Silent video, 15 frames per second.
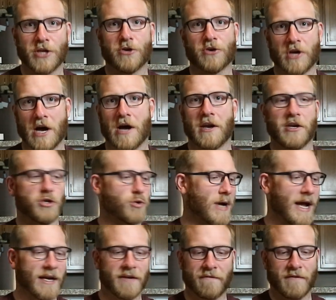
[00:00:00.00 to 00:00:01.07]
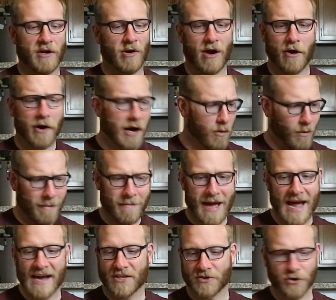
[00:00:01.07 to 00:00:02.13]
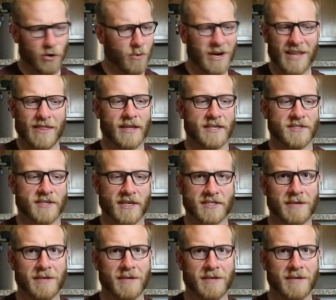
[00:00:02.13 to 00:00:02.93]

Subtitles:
your gun and trying to figure out, oh, what mags are going in this,